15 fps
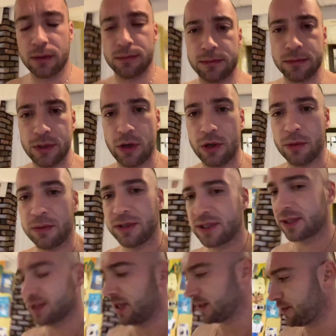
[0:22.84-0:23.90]
you'll be
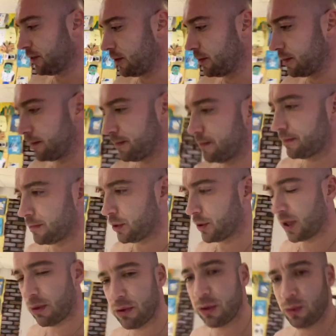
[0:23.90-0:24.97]
successful. You'll
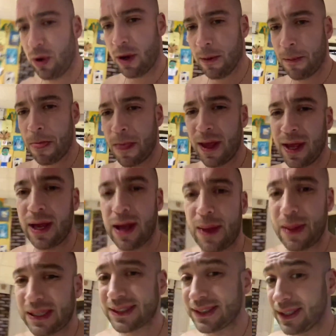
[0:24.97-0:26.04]
get what you want. And
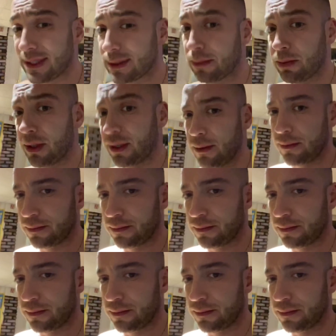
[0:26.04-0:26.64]
that's discipline.